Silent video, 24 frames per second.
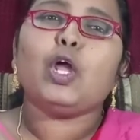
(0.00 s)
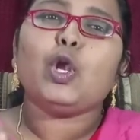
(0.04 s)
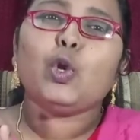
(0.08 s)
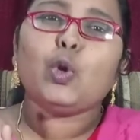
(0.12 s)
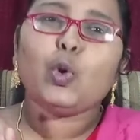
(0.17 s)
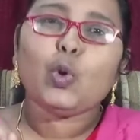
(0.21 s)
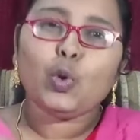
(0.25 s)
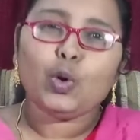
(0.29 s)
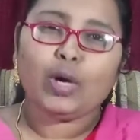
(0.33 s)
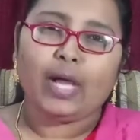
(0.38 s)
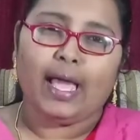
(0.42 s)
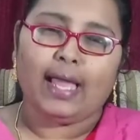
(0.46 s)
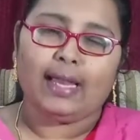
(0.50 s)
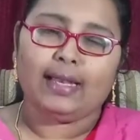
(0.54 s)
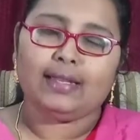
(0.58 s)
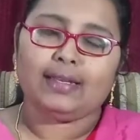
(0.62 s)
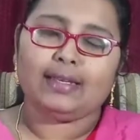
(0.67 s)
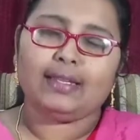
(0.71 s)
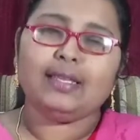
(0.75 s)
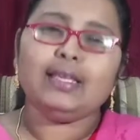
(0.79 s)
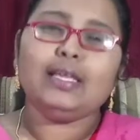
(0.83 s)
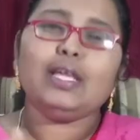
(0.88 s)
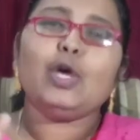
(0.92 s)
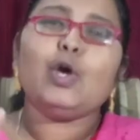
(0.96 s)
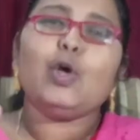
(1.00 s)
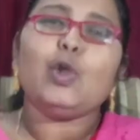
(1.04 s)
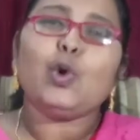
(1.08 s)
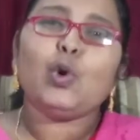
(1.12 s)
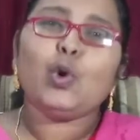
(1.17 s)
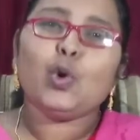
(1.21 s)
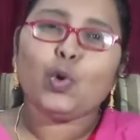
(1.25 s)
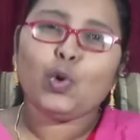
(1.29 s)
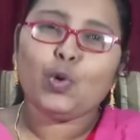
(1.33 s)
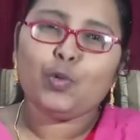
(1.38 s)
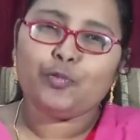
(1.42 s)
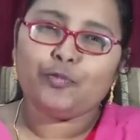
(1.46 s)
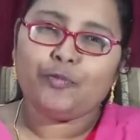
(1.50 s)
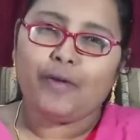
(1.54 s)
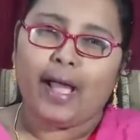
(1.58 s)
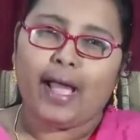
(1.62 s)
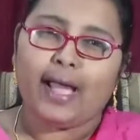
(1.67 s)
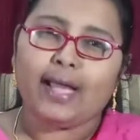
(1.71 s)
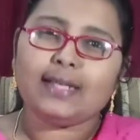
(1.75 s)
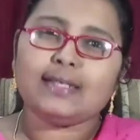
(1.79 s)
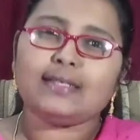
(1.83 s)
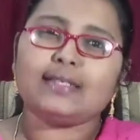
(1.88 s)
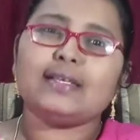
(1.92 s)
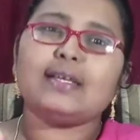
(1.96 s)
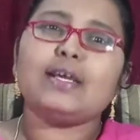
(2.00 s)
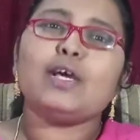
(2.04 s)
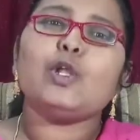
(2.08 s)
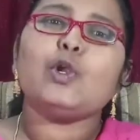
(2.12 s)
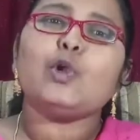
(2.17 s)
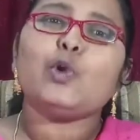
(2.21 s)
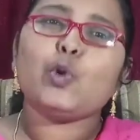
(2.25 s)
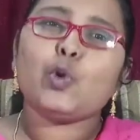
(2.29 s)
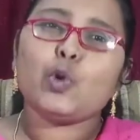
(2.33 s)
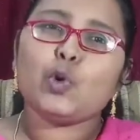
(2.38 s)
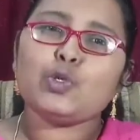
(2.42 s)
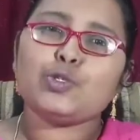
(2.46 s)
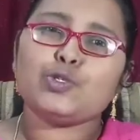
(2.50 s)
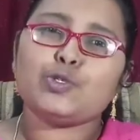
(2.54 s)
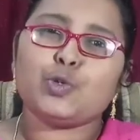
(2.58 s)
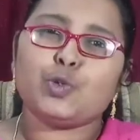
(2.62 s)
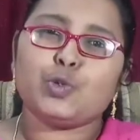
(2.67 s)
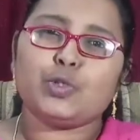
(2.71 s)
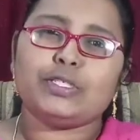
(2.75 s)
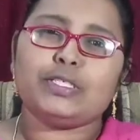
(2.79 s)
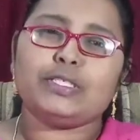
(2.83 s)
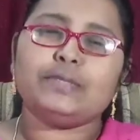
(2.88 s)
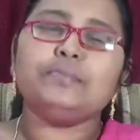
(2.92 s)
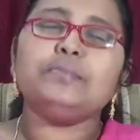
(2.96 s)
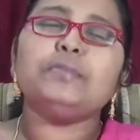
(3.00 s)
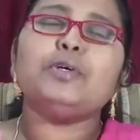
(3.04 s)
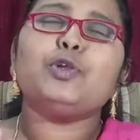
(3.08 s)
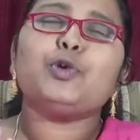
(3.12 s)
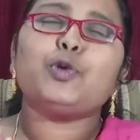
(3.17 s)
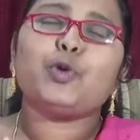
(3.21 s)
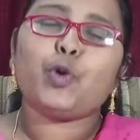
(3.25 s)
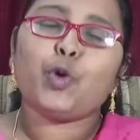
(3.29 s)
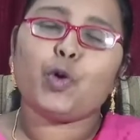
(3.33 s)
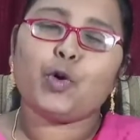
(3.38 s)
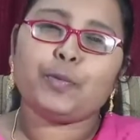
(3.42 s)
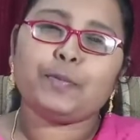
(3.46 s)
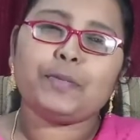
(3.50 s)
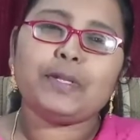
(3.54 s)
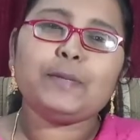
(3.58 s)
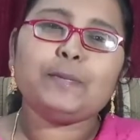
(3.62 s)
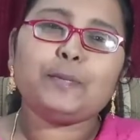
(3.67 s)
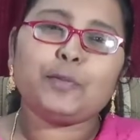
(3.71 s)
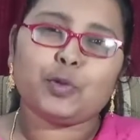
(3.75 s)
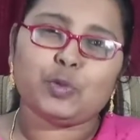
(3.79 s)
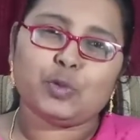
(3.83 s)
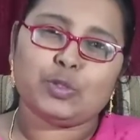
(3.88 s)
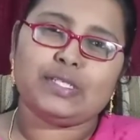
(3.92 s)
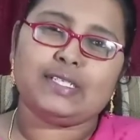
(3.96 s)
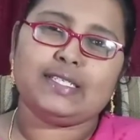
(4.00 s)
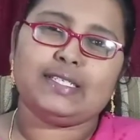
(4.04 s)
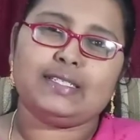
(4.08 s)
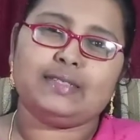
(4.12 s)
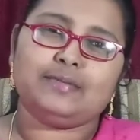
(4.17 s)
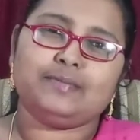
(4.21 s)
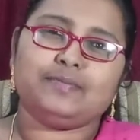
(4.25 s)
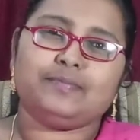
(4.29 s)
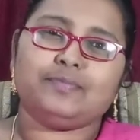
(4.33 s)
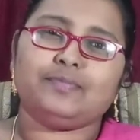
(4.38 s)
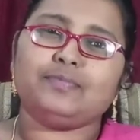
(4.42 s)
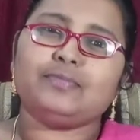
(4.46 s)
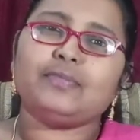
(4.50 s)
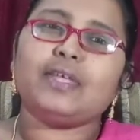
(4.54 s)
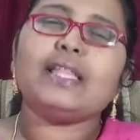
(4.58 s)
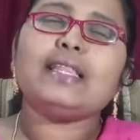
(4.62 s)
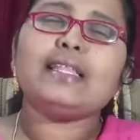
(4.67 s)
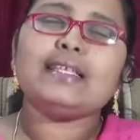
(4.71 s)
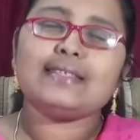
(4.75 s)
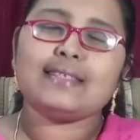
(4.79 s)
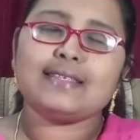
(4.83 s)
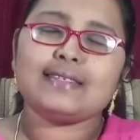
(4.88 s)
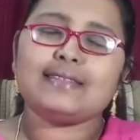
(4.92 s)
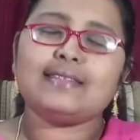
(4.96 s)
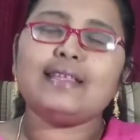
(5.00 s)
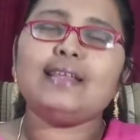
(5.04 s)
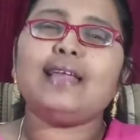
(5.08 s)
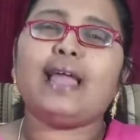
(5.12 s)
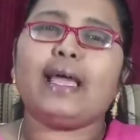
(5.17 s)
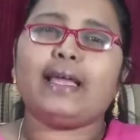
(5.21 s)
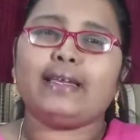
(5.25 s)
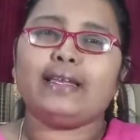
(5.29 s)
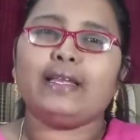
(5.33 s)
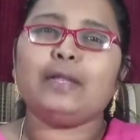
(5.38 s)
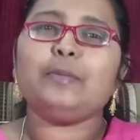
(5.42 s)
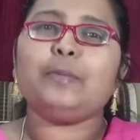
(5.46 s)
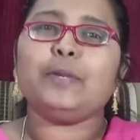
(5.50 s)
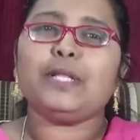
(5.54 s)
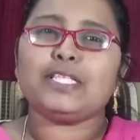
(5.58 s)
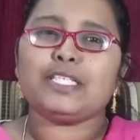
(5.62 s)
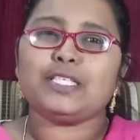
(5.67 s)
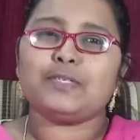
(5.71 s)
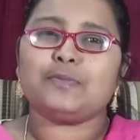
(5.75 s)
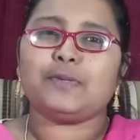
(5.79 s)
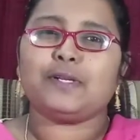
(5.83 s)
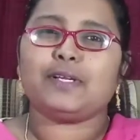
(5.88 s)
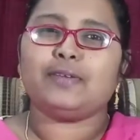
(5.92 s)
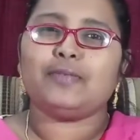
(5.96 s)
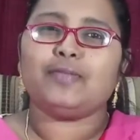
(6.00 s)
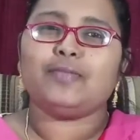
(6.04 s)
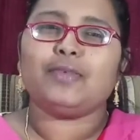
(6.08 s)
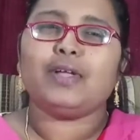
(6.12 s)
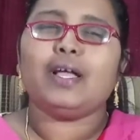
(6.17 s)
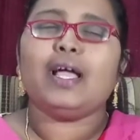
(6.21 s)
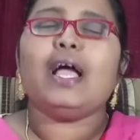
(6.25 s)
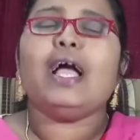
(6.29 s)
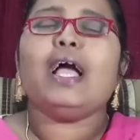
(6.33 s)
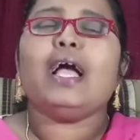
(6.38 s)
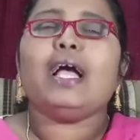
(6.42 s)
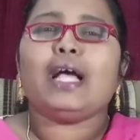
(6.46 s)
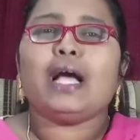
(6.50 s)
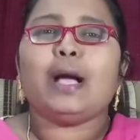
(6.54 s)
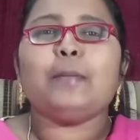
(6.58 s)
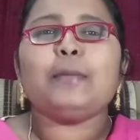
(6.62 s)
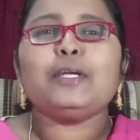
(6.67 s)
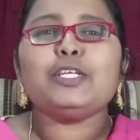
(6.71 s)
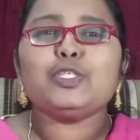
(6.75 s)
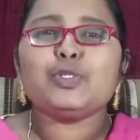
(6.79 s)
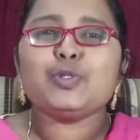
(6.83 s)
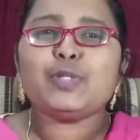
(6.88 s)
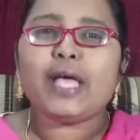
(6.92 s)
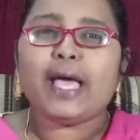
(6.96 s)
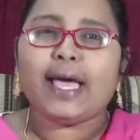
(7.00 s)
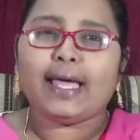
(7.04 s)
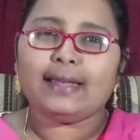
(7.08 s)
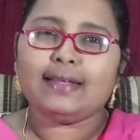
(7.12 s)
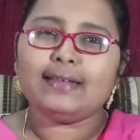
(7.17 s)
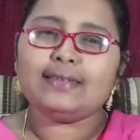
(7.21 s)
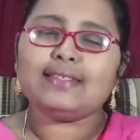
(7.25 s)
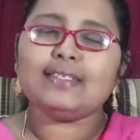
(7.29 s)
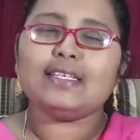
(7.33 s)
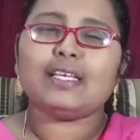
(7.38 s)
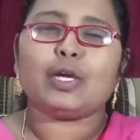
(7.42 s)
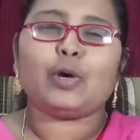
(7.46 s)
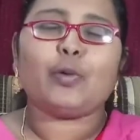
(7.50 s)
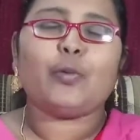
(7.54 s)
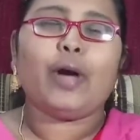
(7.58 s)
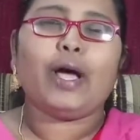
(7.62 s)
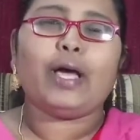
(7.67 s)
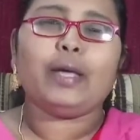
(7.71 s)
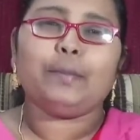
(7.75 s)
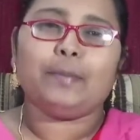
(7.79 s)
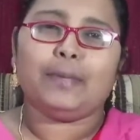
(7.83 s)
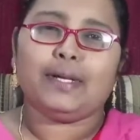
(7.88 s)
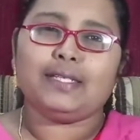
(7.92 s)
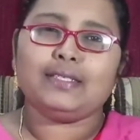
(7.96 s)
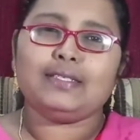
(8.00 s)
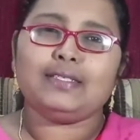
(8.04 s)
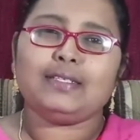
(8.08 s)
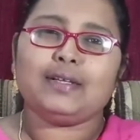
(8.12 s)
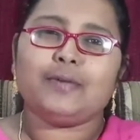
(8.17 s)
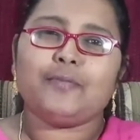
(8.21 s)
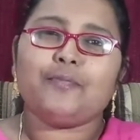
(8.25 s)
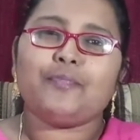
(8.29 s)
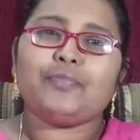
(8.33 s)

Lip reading: low calorie, low fat, low sodium, normal protein. This is the dietary principle. Coming to the energy requirement,